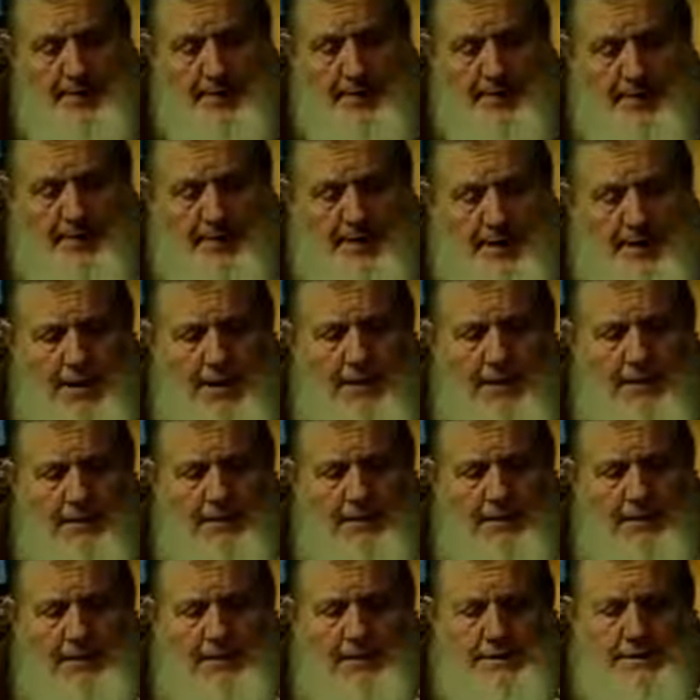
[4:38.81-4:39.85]
And now
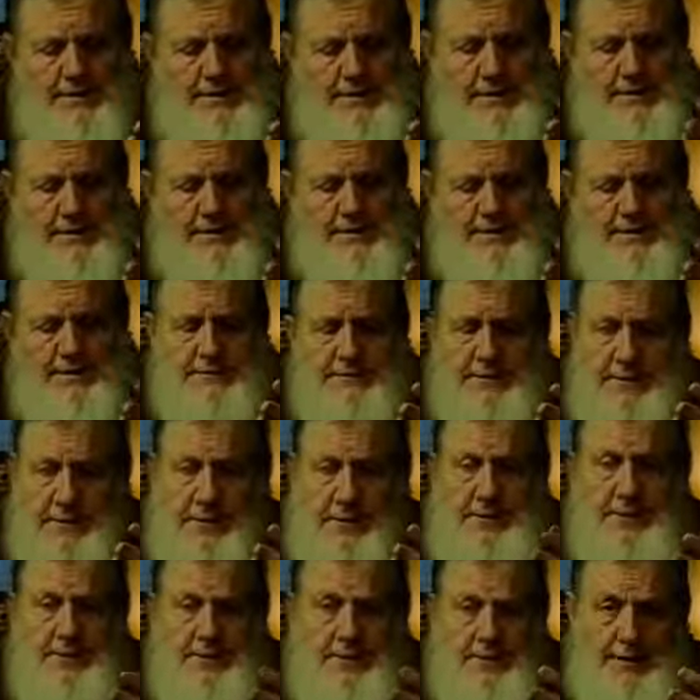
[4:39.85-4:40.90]
he says
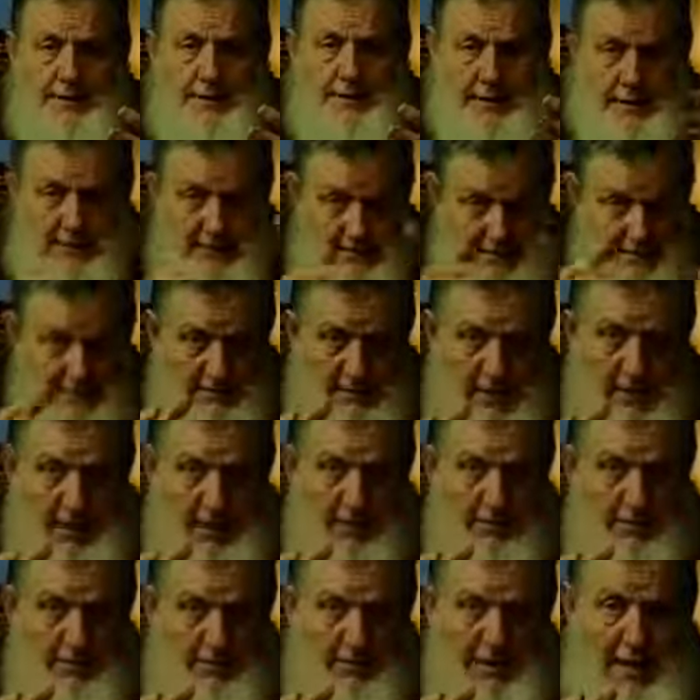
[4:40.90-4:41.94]
clearly, and he's a
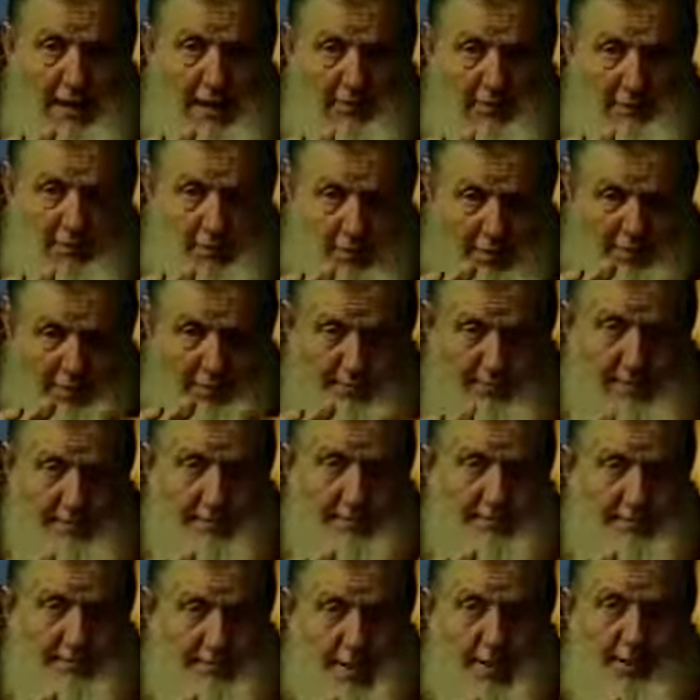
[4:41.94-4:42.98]
scholar of the Bible, one of the
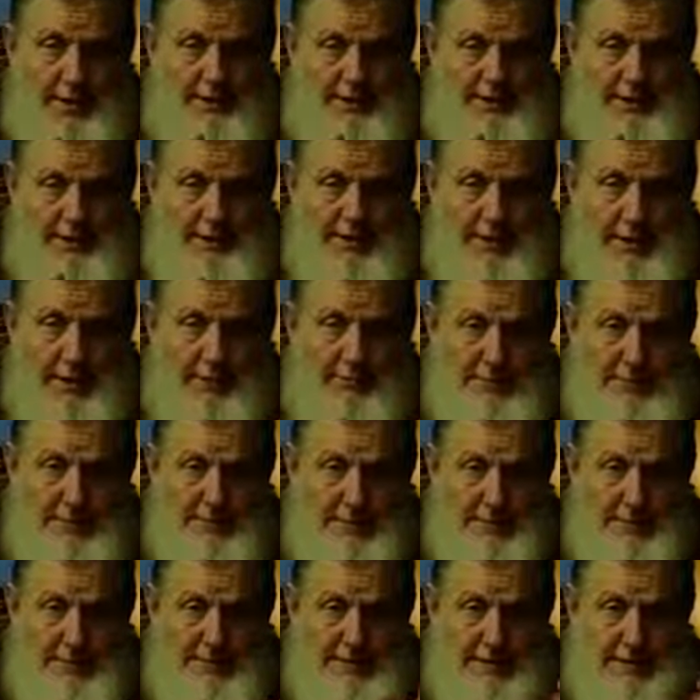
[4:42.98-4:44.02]
biggest scholars of the Bible in the
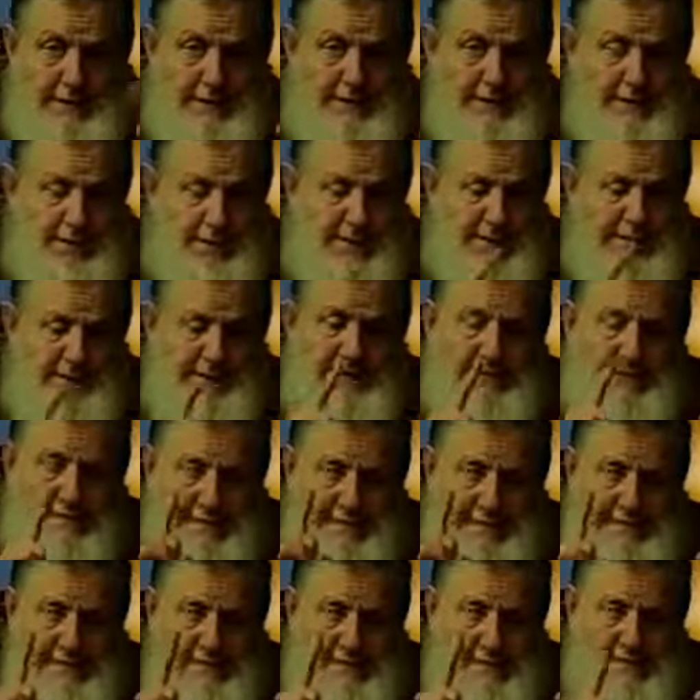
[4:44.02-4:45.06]
United States, but he
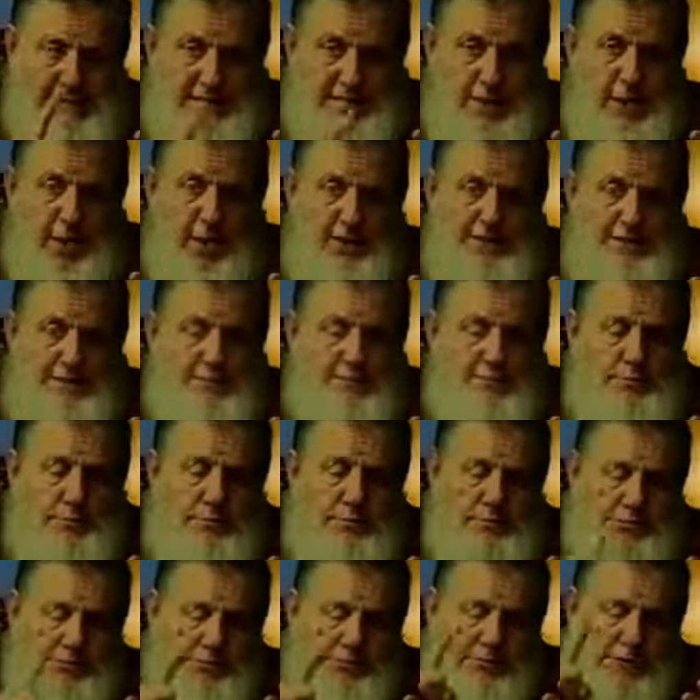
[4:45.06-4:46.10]
says this in all of his
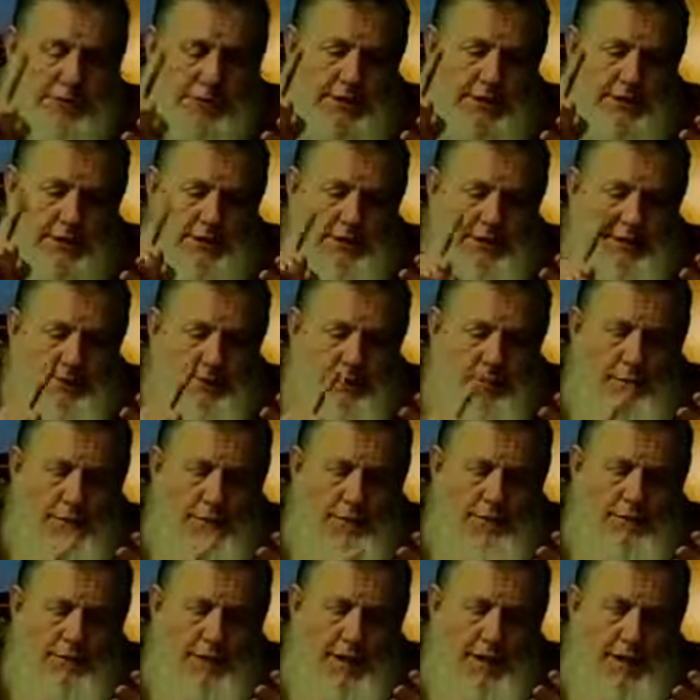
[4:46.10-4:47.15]
books. We
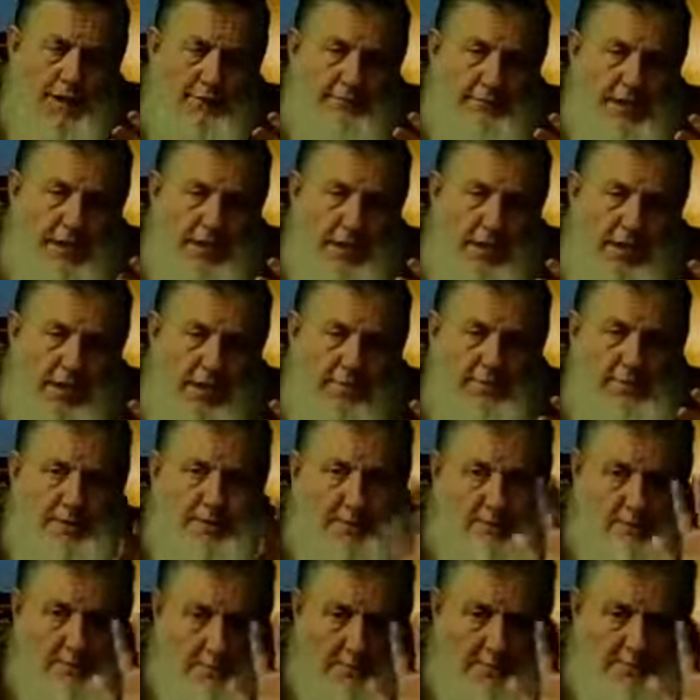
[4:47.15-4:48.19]
do not have a
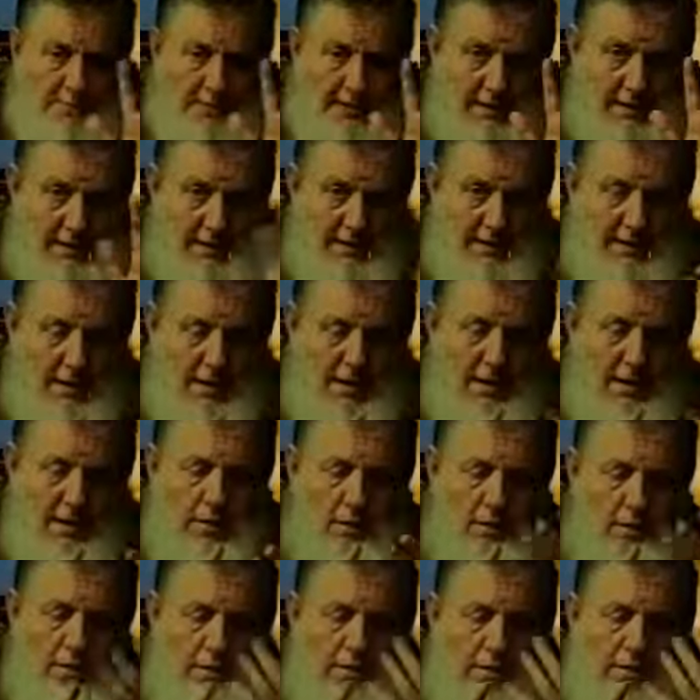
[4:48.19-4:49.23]
copy, watch my hand,
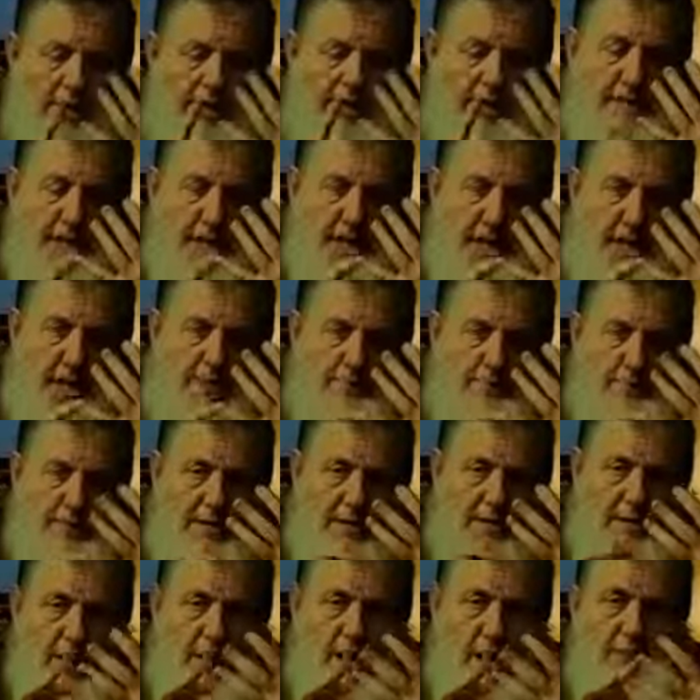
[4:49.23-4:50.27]
we don't have a
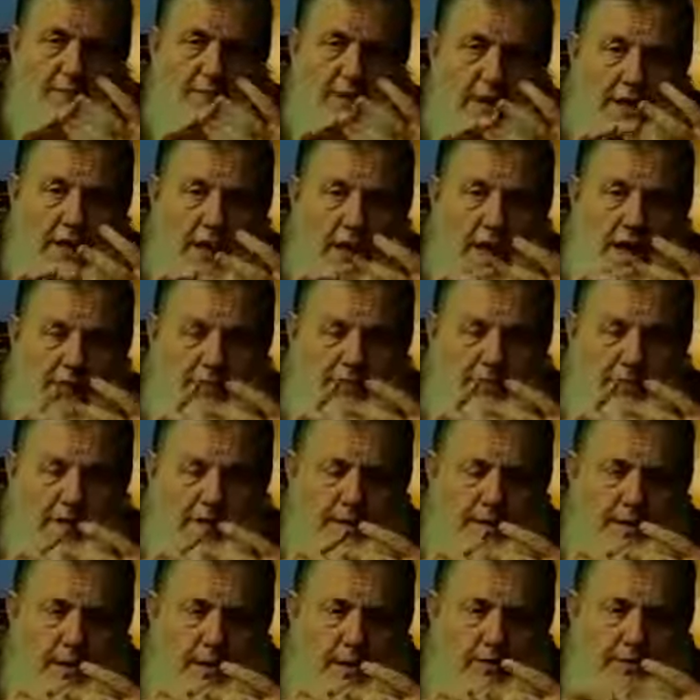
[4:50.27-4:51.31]
copy of a
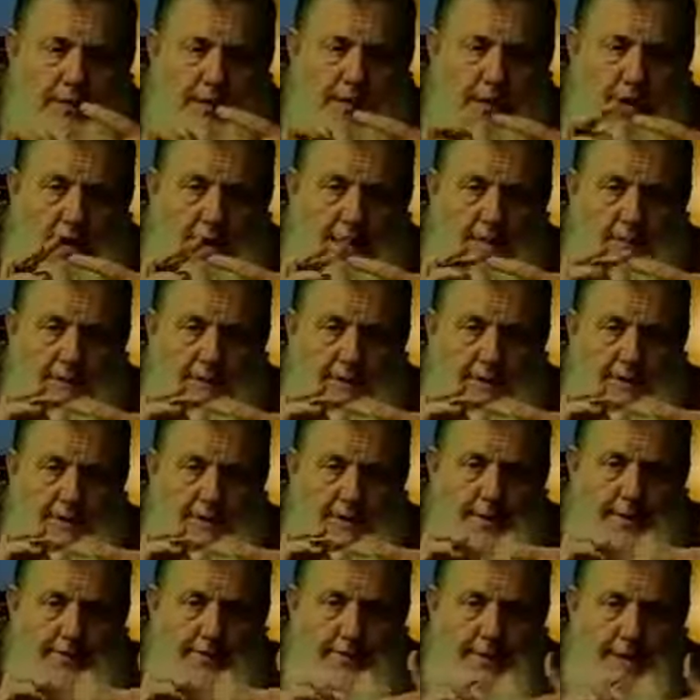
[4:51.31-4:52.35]
copy of a
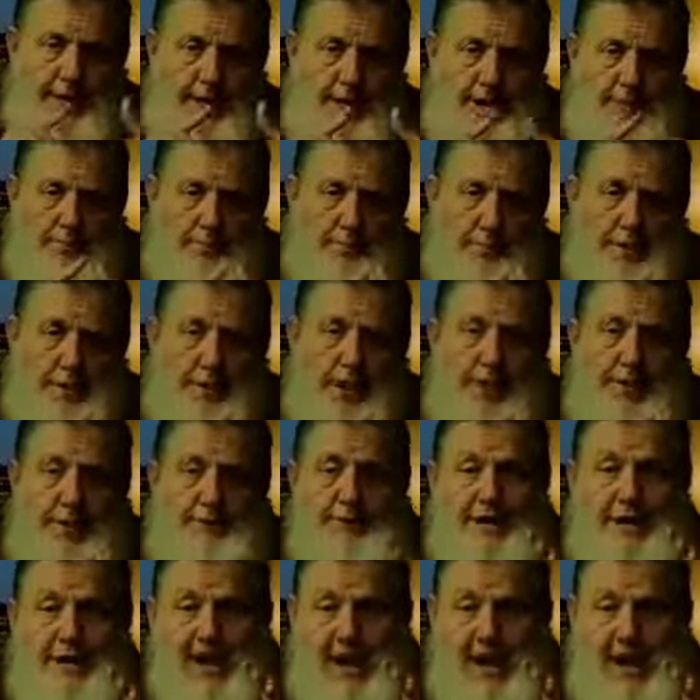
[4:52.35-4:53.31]
copy of a copy of a